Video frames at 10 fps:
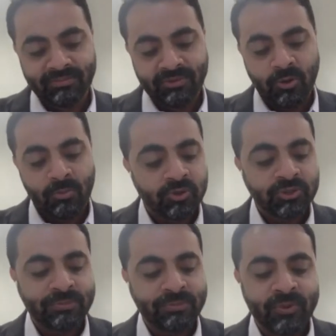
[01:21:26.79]
you know,
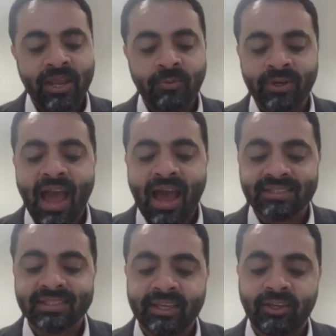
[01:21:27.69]
most people, when I would
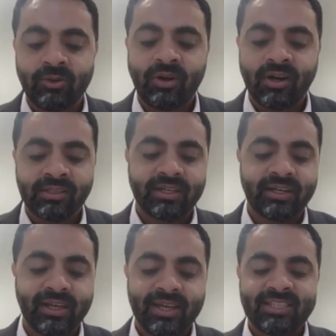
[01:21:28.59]
ask, like, you know, are
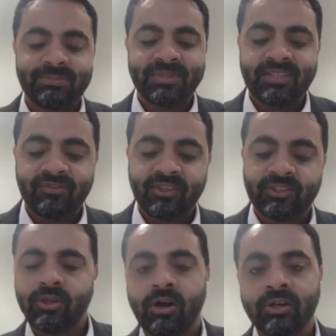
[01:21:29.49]
there specific
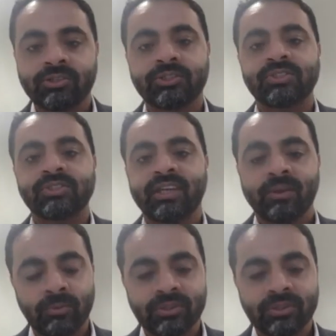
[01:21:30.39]
songs you sing,